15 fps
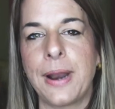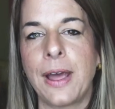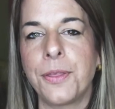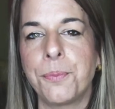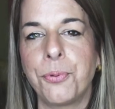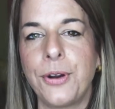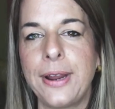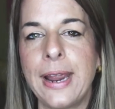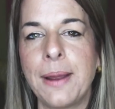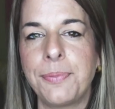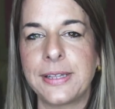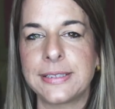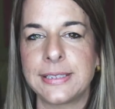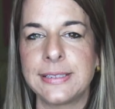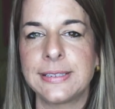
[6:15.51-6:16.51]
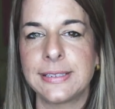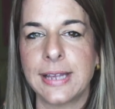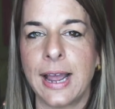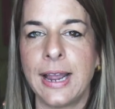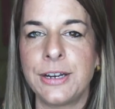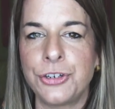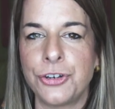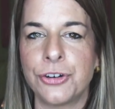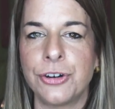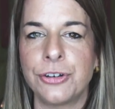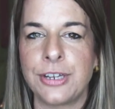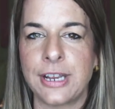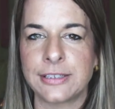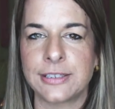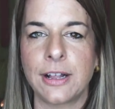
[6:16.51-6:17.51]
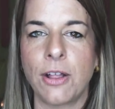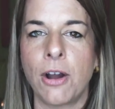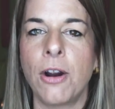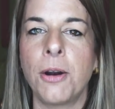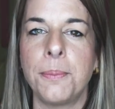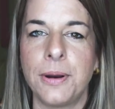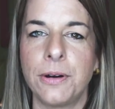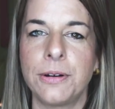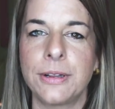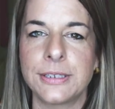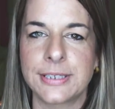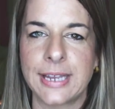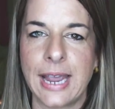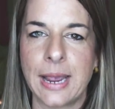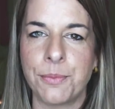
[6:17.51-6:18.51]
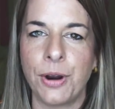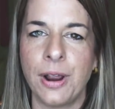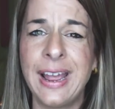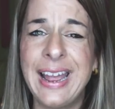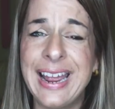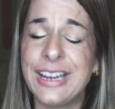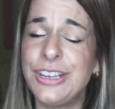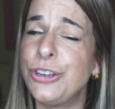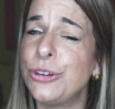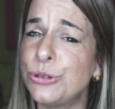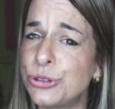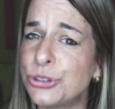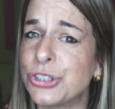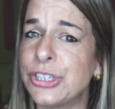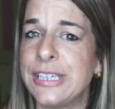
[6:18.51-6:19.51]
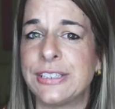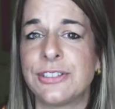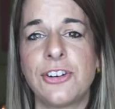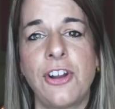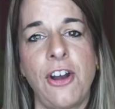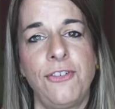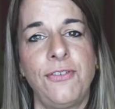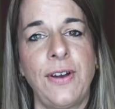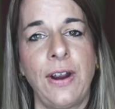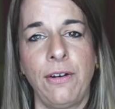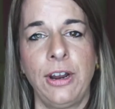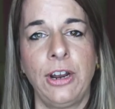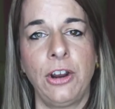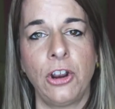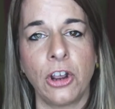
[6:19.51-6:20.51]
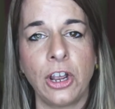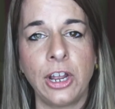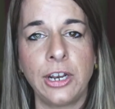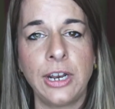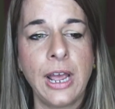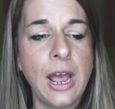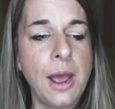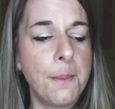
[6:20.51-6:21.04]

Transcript: Now, the preamp that's inside your D S L R mirrorless camera usually is not very good.